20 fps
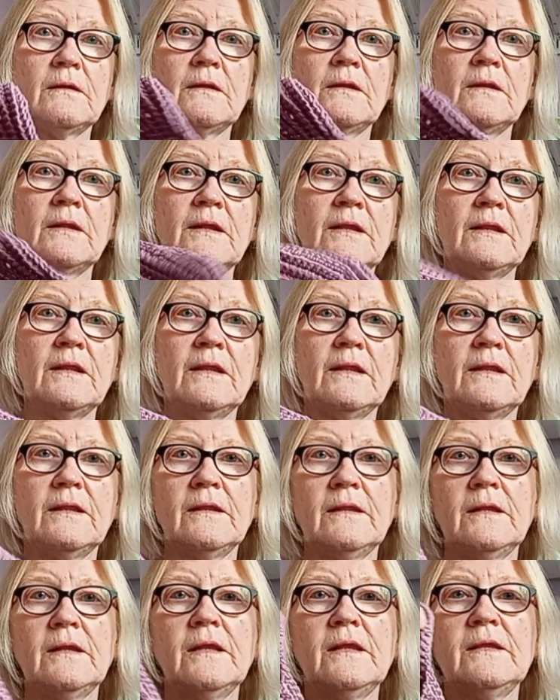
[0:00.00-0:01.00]
the
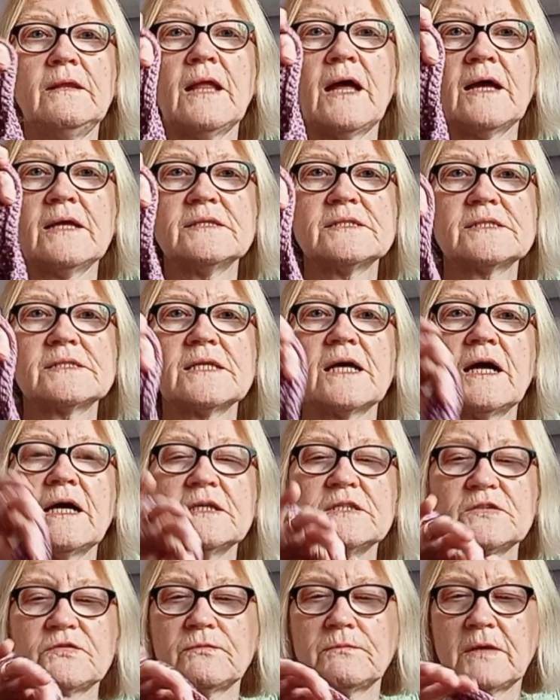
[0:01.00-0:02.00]
nice
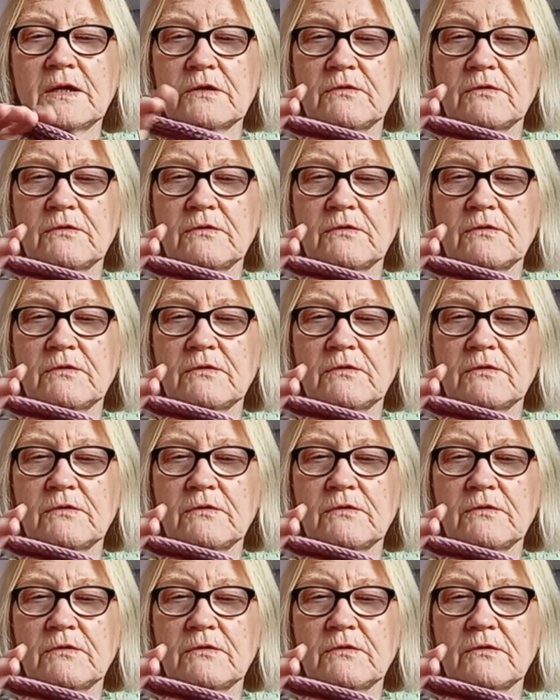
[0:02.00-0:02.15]
size for my